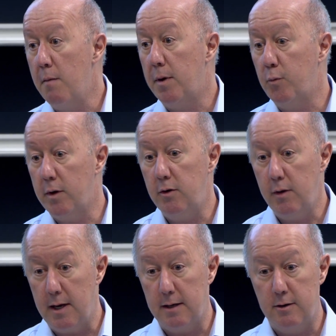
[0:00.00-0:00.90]
But when you
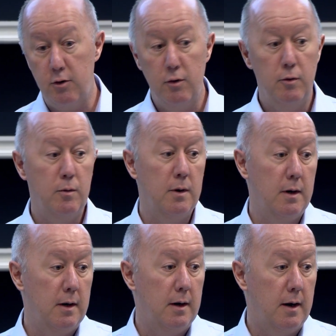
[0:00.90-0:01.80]
get to
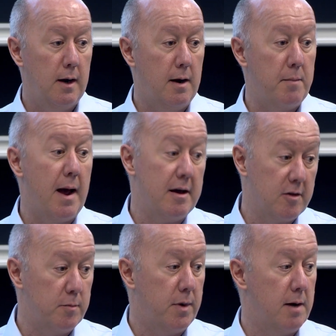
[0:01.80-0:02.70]
um,
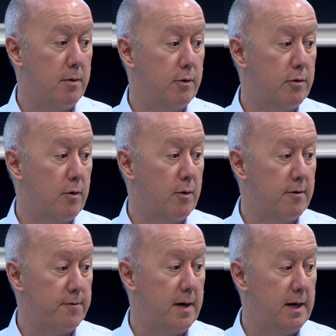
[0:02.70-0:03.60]
asset bubbles
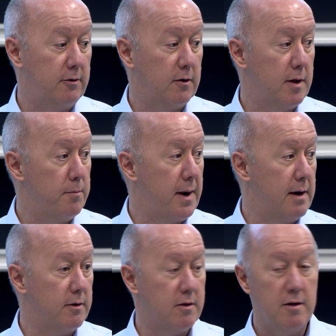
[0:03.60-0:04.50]
or financial
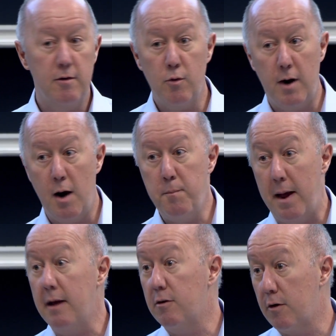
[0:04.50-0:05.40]
imbalances or how
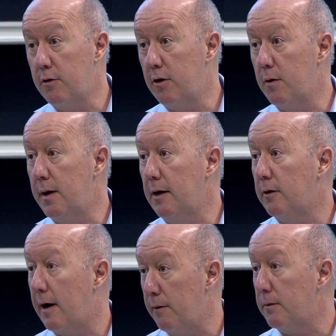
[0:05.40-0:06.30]
banks are doing
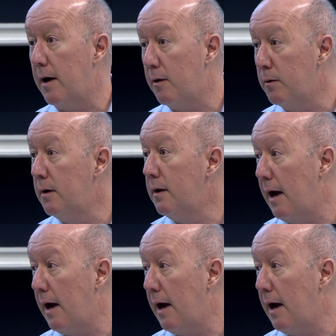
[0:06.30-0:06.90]
or how, how,